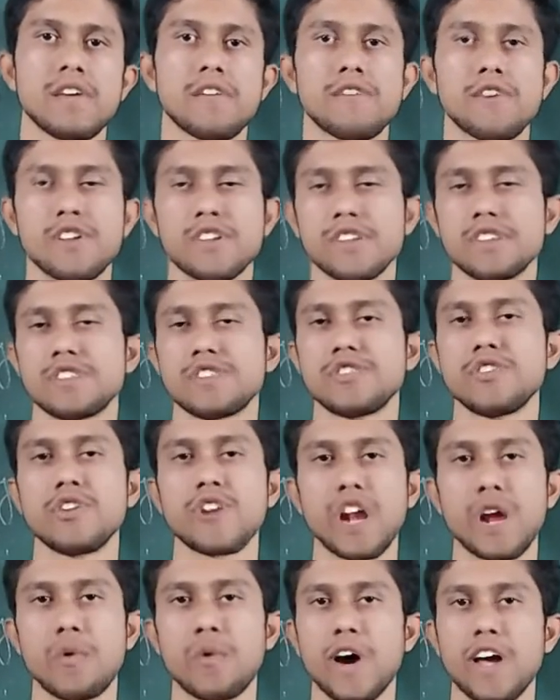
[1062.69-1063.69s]
For this
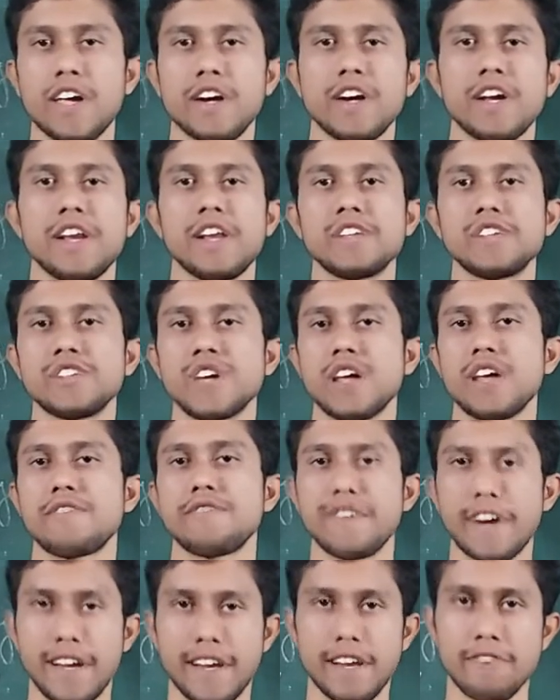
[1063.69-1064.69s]
you'll require initial and
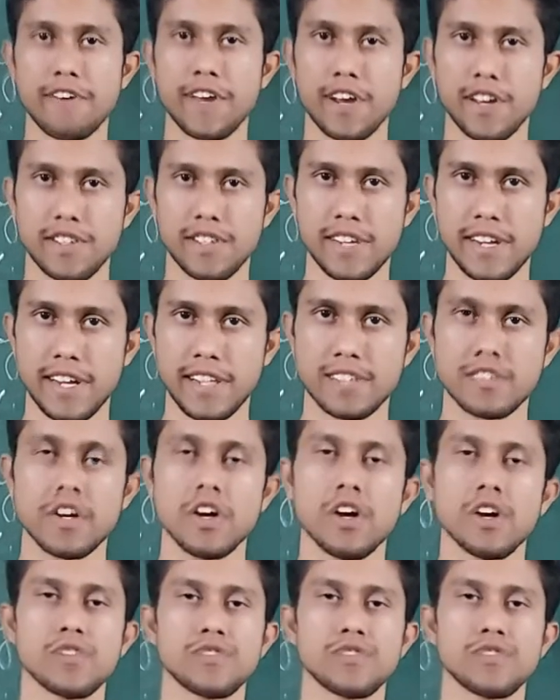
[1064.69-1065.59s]
final velocities.